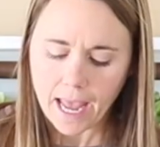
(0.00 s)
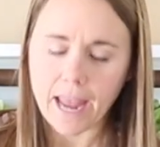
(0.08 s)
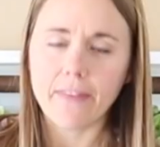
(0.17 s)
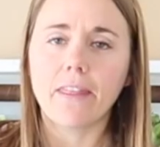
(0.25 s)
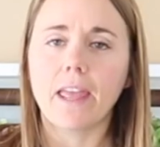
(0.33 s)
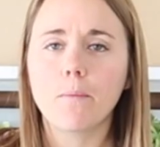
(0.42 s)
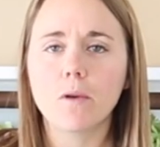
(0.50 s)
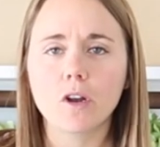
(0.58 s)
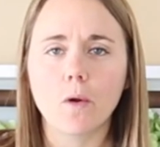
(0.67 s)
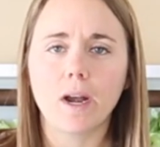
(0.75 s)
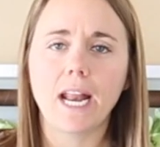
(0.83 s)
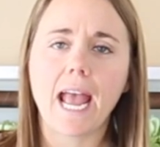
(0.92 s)
And then
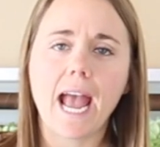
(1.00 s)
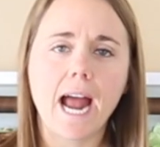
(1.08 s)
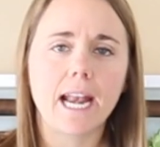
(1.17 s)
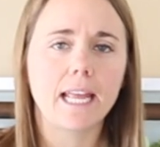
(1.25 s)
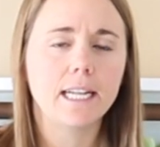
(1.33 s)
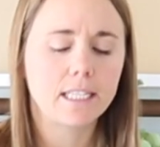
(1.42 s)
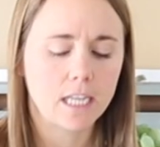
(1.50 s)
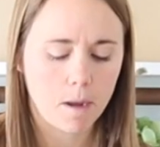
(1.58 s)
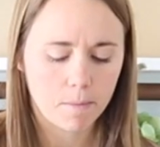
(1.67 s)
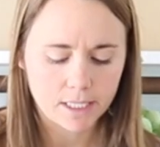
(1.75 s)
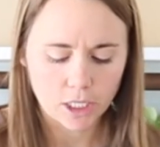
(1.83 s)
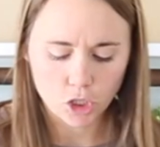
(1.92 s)
we're going to add in
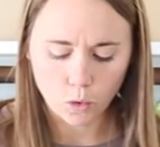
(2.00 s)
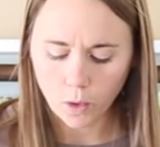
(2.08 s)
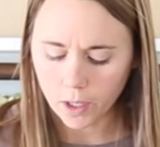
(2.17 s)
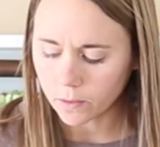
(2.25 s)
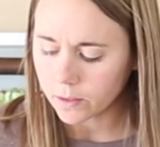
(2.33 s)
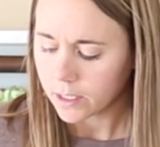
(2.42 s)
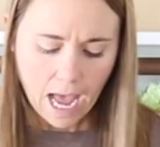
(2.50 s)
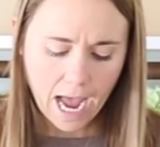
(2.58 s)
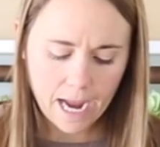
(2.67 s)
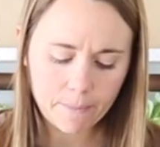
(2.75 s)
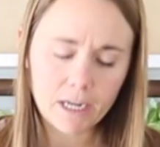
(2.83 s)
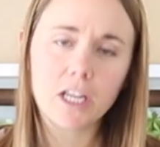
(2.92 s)
some essential oils.
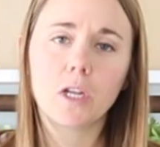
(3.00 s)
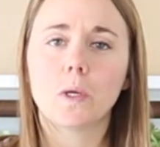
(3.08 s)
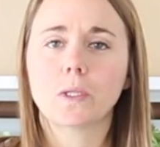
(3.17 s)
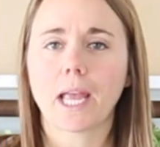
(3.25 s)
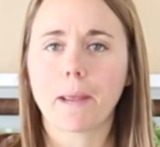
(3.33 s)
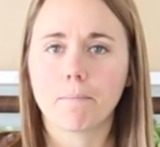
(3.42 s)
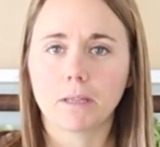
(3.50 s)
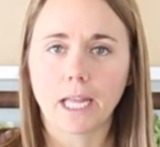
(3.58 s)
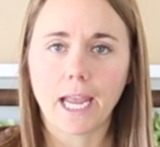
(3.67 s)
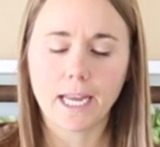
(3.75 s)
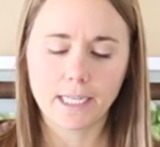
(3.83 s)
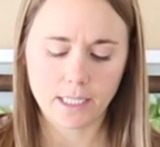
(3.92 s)
I'm gonna use a
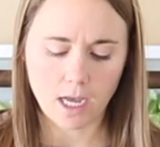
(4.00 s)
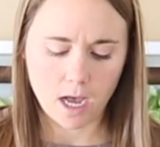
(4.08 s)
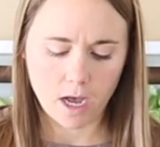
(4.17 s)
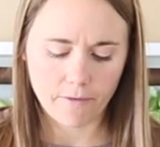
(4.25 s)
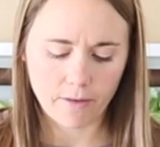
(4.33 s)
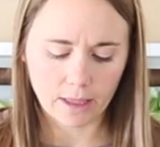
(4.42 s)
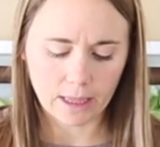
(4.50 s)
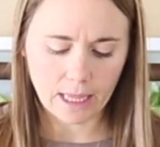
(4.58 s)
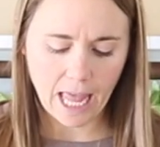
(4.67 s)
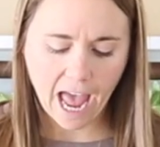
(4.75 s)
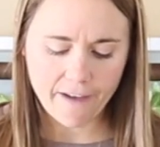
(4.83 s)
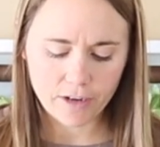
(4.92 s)
blend of
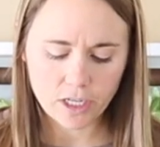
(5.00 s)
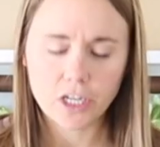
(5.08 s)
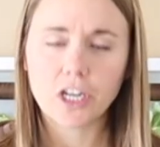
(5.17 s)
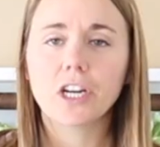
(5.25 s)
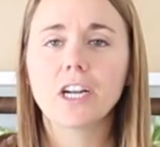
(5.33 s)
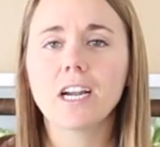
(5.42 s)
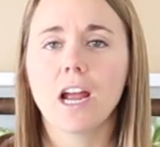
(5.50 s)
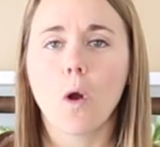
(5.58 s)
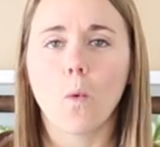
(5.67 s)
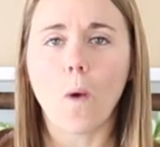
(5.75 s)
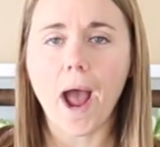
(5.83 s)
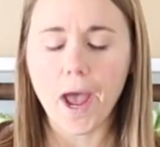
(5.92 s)
lavender,
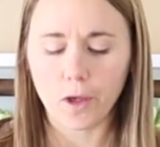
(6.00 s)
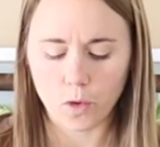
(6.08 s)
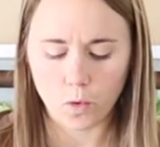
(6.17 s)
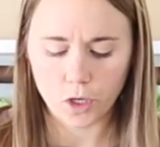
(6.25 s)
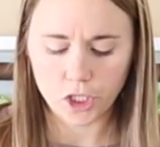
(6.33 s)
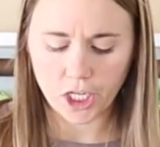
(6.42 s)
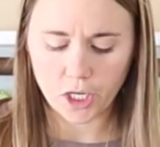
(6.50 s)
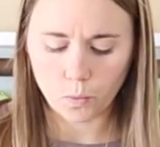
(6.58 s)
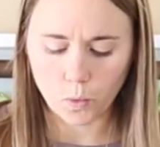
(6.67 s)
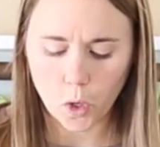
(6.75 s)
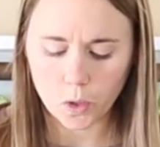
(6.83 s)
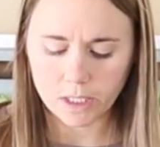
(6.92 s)
wild orange,
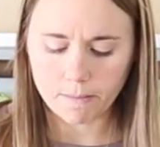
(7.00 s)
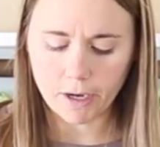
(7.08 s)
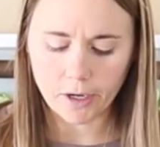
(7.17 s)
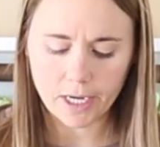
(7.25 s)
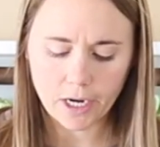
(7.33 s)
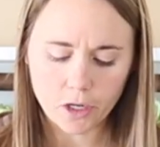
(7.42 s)
and rosemary.